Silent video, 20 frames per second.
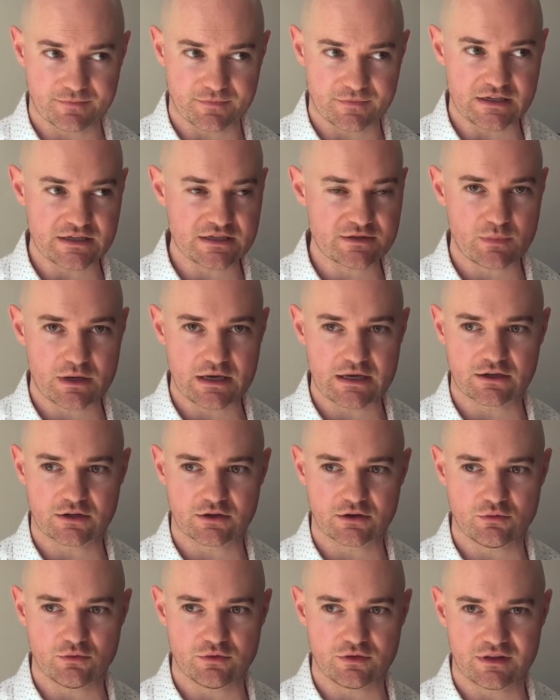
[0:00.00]
These may
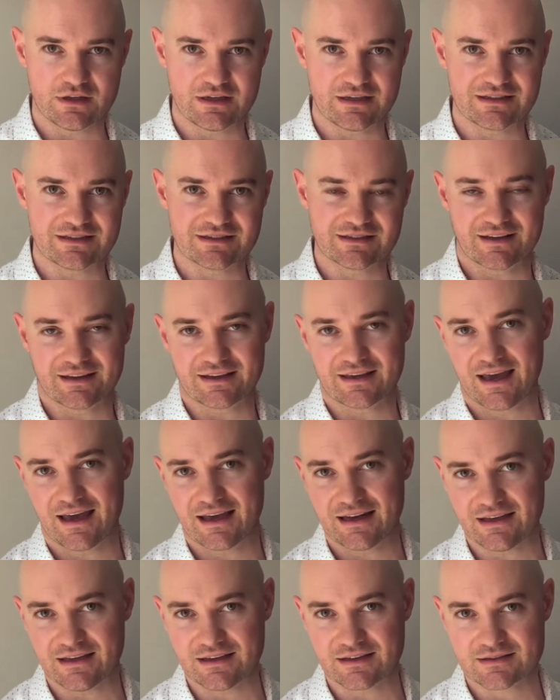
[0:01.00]
include things like
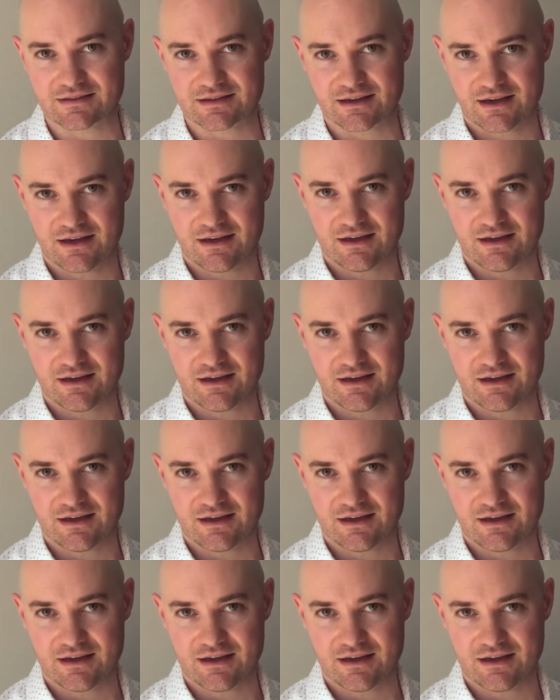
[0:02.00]
headaches,